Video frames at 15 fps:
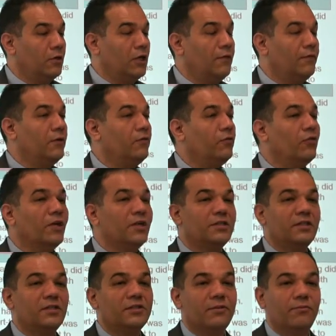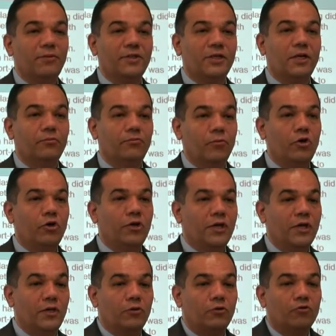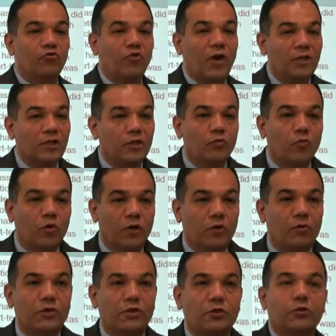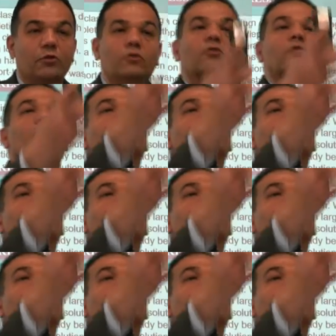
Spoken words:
Even if you want to tell somebody good morning, you don't write good morning. What do you do?